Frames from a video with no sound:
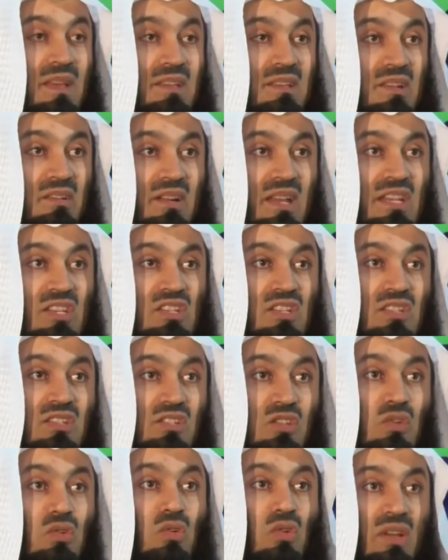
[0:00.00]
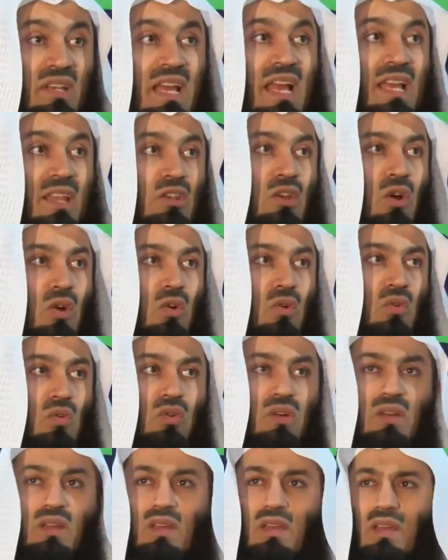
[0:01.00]
narrations, you and I know
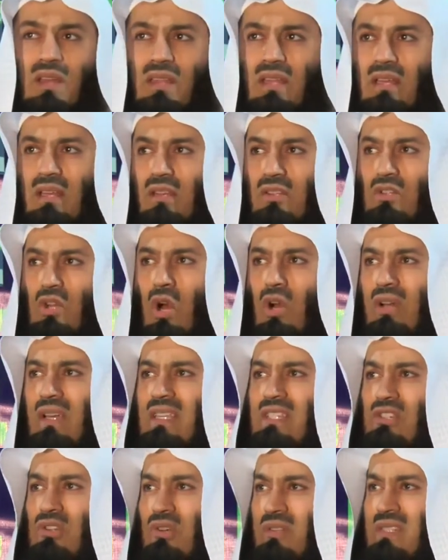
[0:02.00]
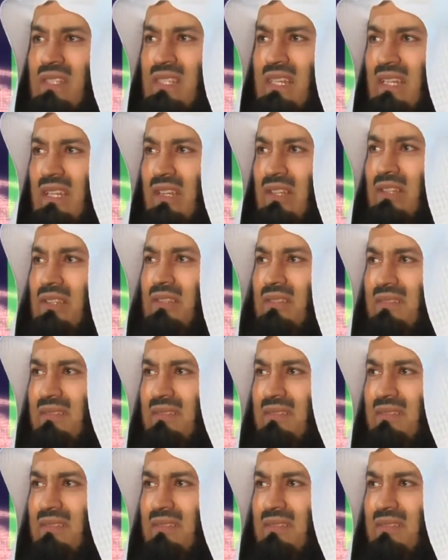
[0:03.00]
that a dog is considered